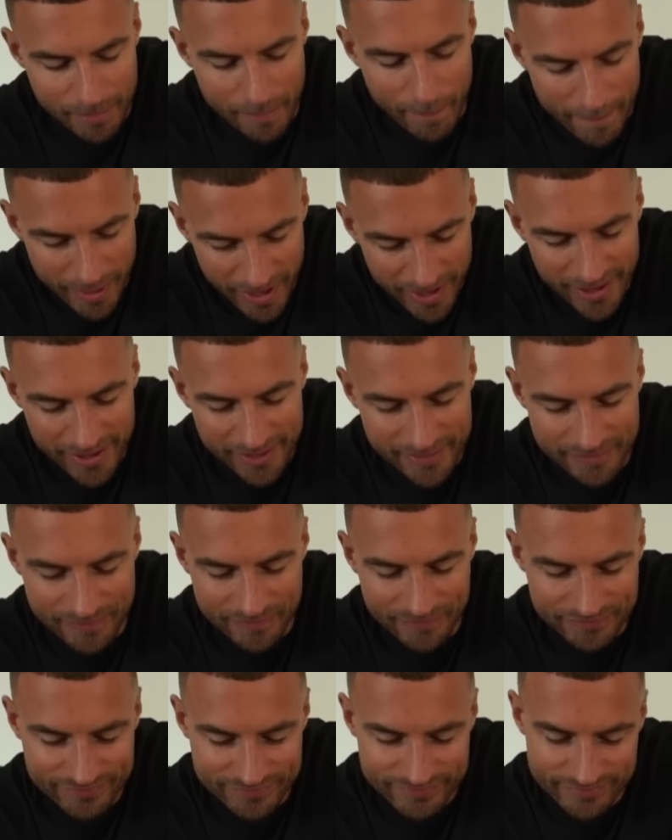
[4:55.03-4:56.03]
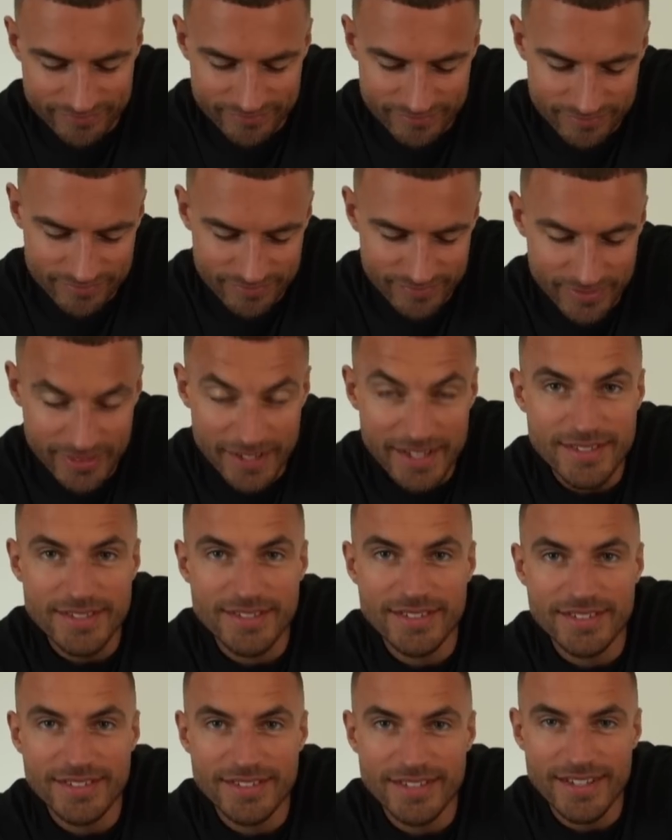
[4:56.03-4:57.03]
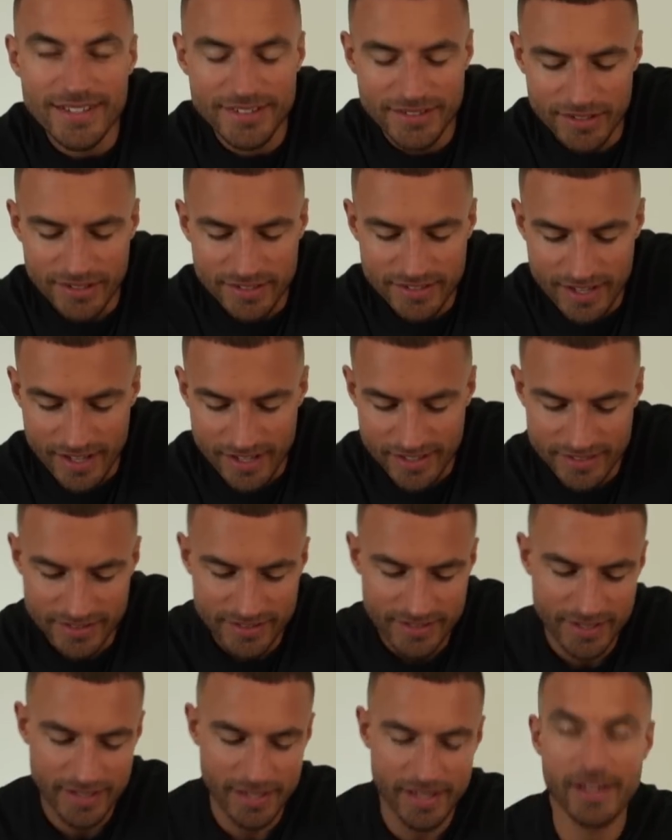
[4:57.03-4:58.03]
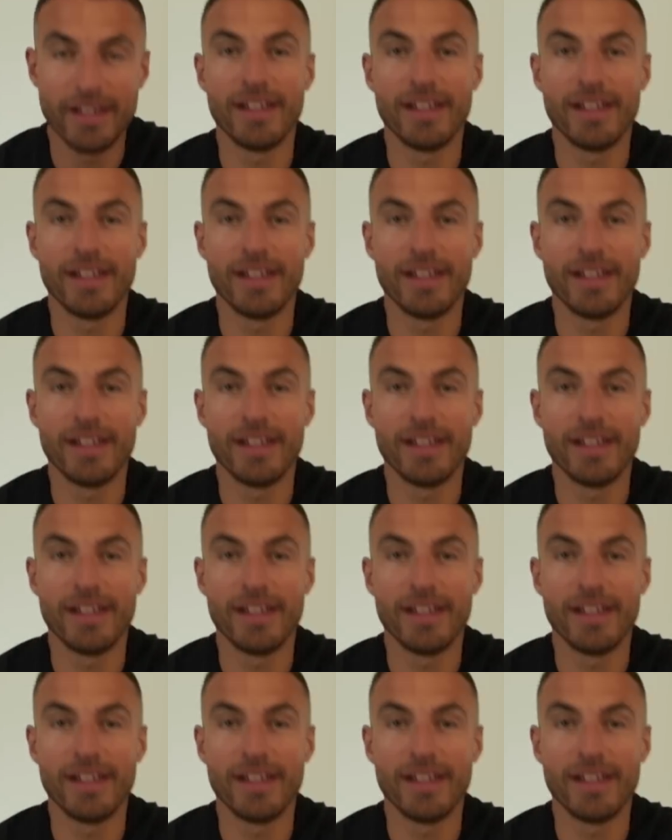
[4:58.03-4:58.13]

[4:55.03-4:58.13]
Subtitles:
but this is gonna taste